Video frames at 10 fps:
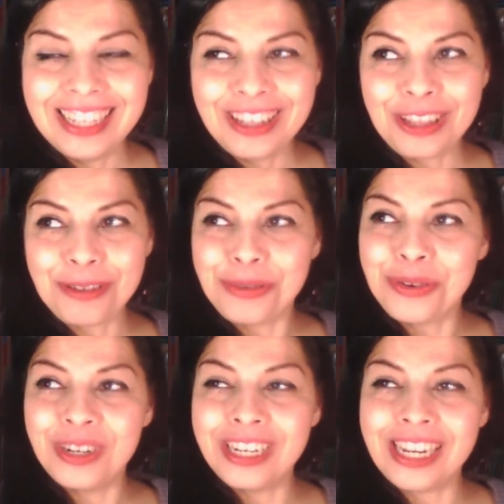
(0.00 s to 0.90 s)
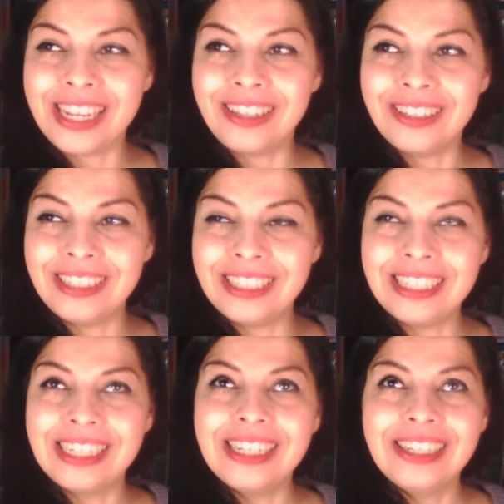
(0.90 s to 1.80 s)
The wounded healer.
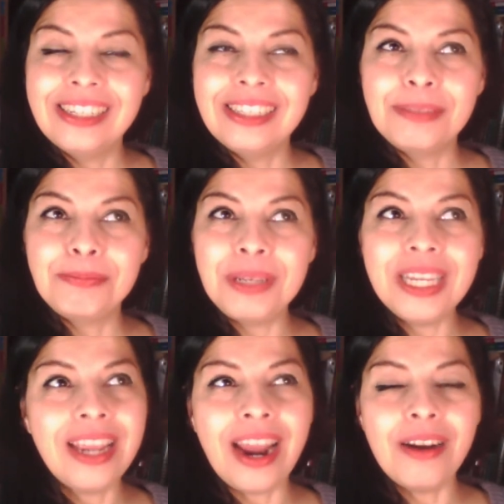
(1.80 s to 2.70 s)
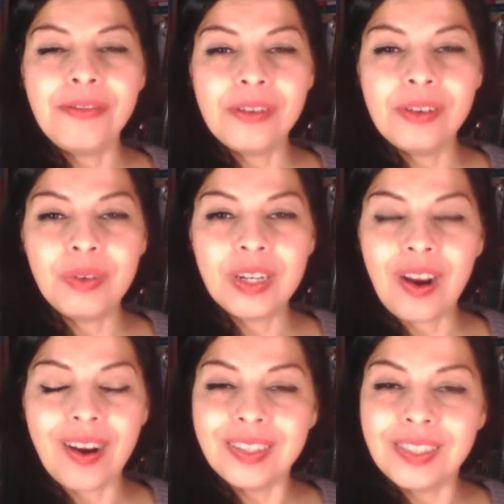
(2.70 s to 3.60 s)
Be careful in
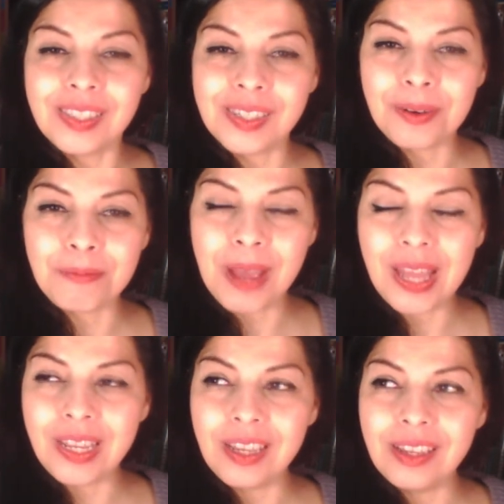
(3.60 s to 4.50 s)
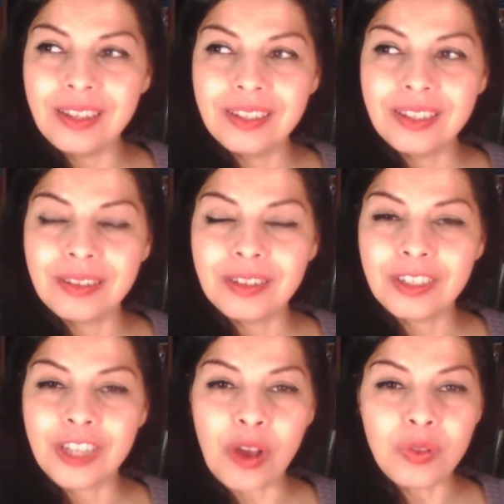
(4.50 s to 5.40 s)
regards to your money.
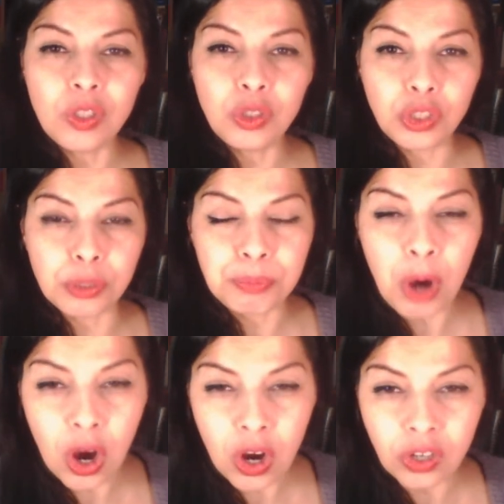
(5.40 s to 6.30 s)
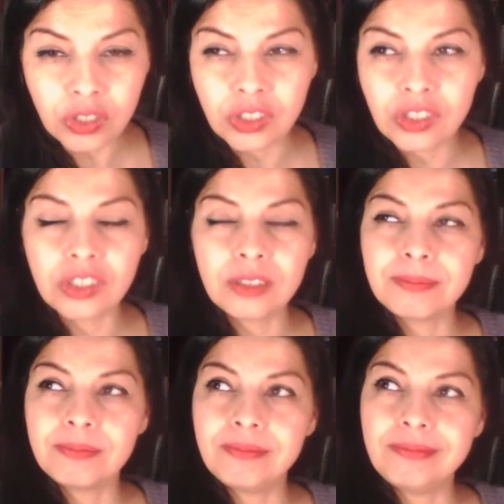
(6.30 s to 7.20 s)
Don't lose your purse.
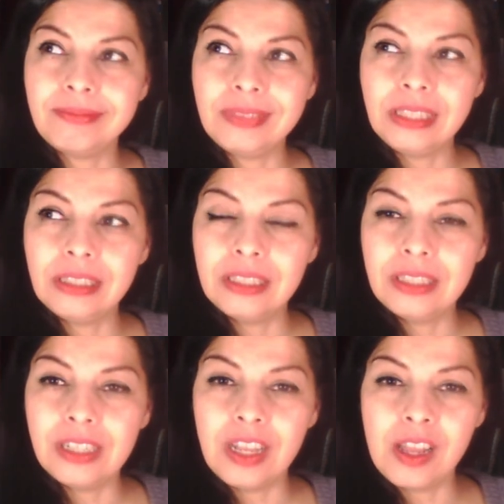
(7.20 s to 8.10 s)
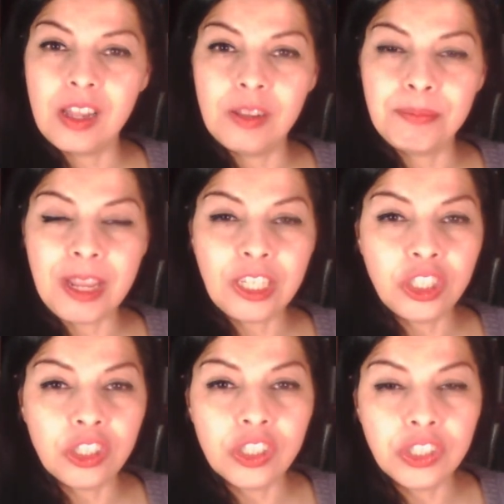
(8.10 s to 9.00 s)
Make
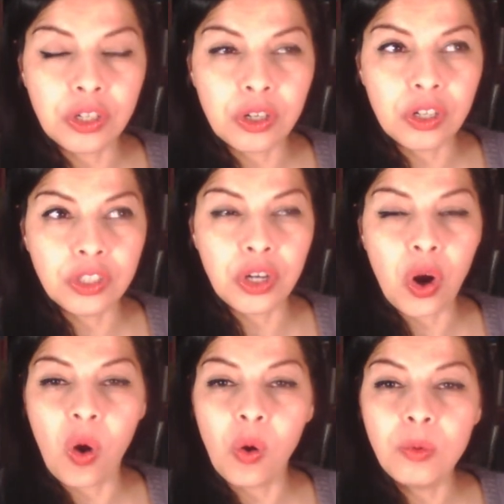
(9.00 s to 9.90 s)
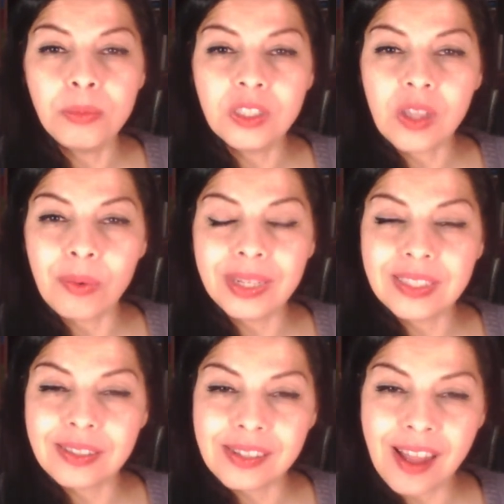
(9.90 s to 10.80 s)
sure your home is always
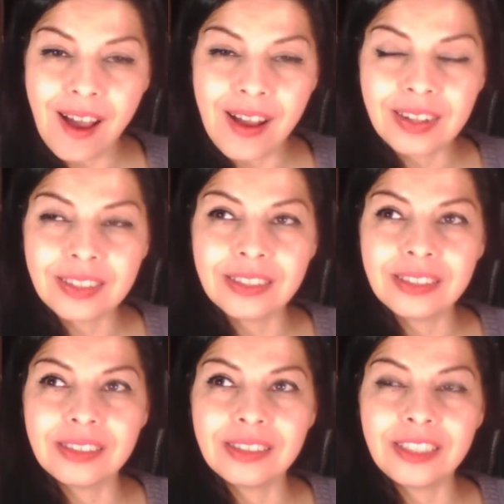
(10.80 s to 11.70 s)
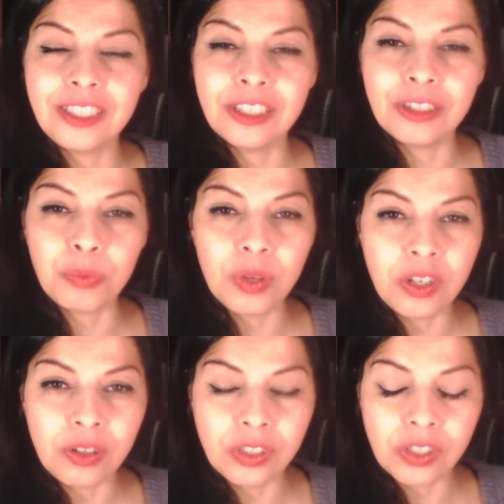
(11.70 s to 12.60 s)
locked. Your
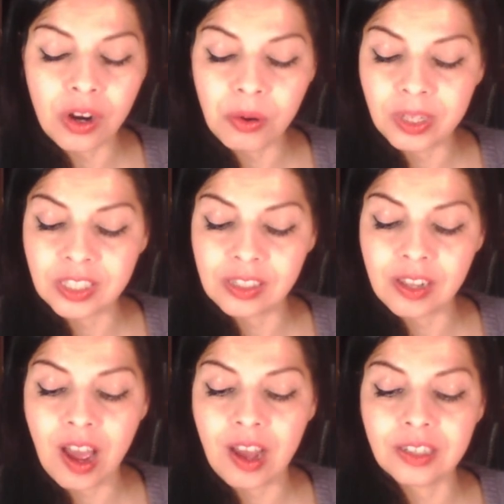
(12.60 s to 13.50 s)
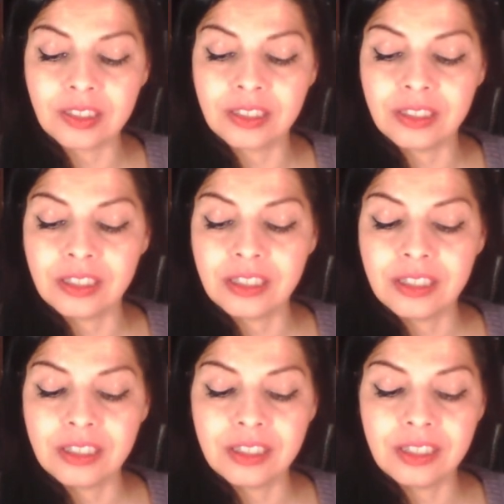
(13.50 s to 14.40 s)
windows are always locked.
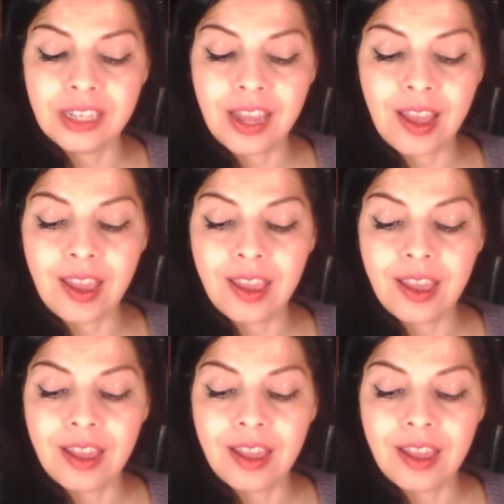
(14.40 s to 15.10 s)
Okay.